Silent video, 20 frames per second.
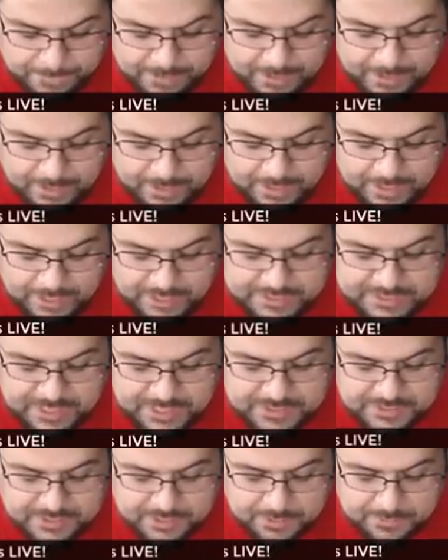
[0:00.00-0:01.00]
Can I
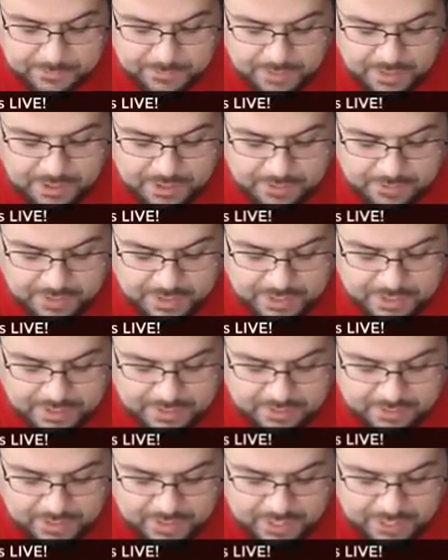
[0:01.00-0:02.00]
change their blog or edit
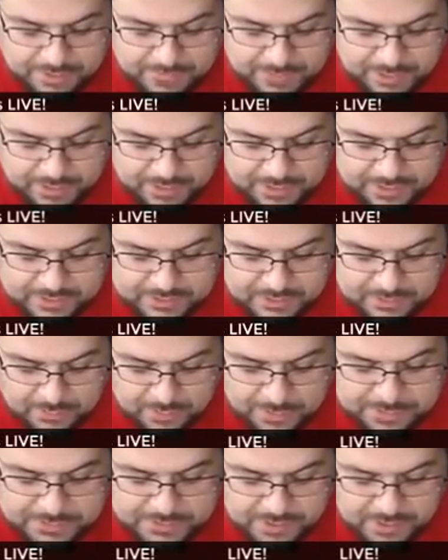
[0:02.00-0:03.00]
or add my link to the
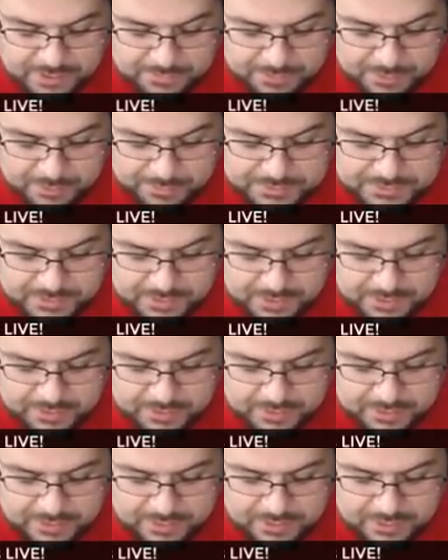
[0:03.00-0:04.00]
website? My website.
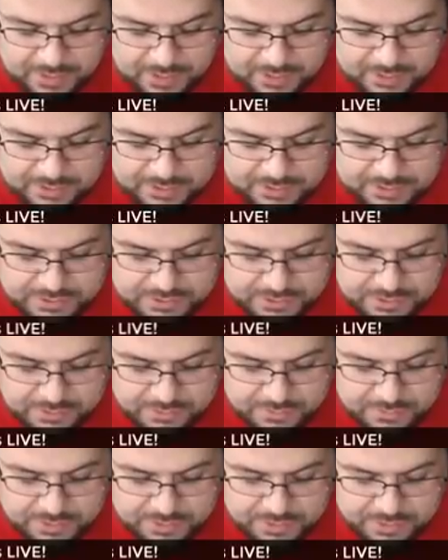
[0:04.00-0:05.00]
Not sure
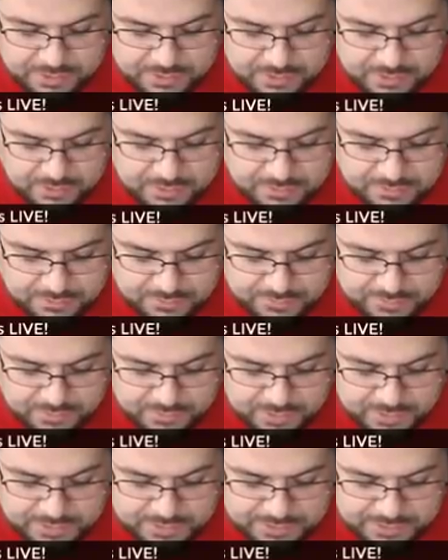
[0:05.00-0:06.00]
what you're
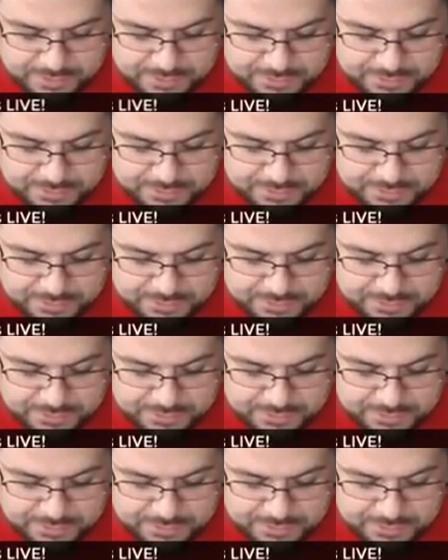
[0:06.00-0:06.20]
referring to.